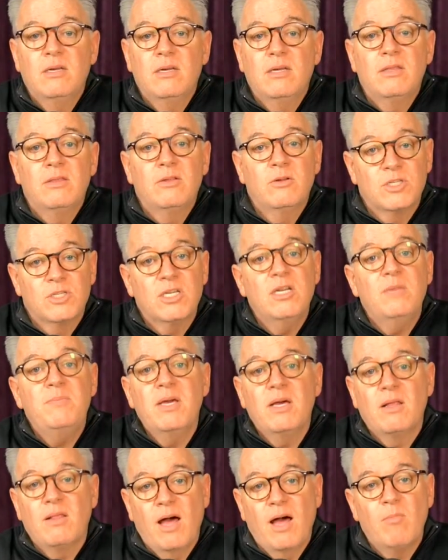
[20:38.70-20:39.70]
There's going to be
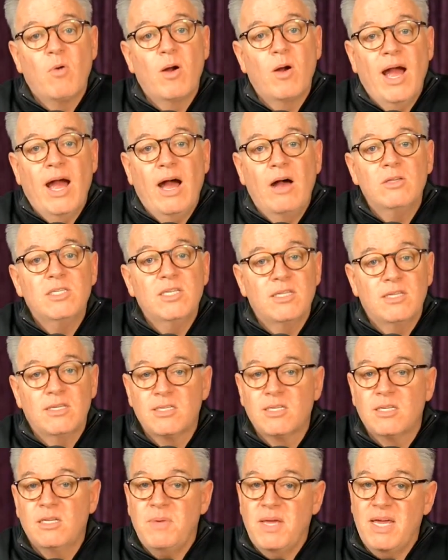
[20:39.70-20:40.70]
a lot more housing that's
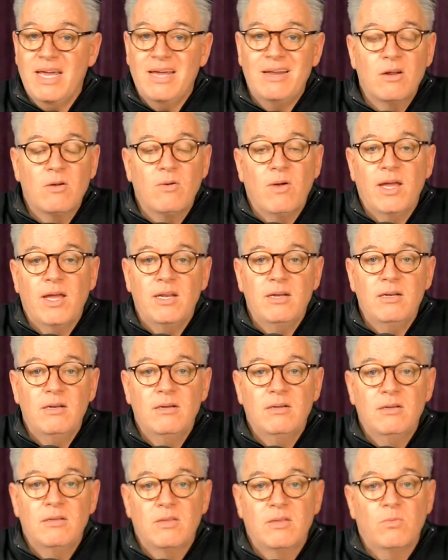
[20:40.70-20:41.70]
going to be integrated
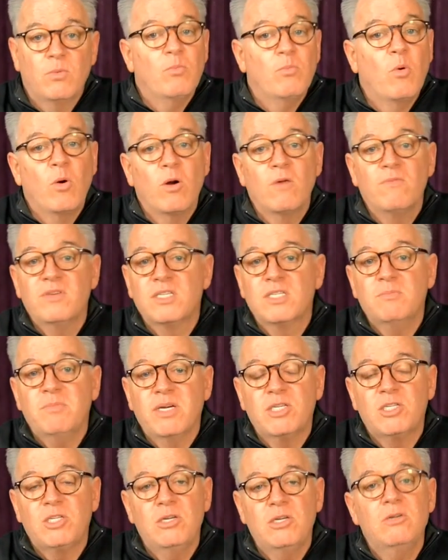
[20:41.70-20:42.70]
with more of this
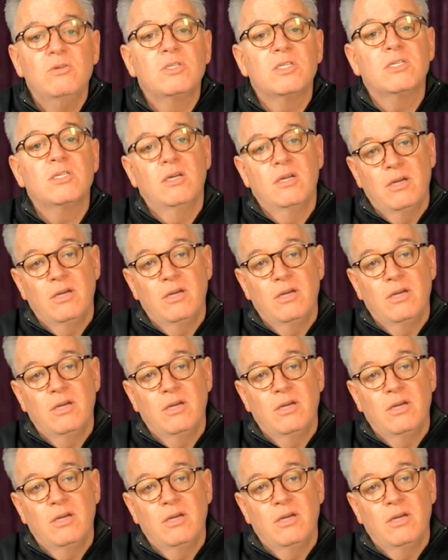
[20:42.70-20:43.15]
mixed use,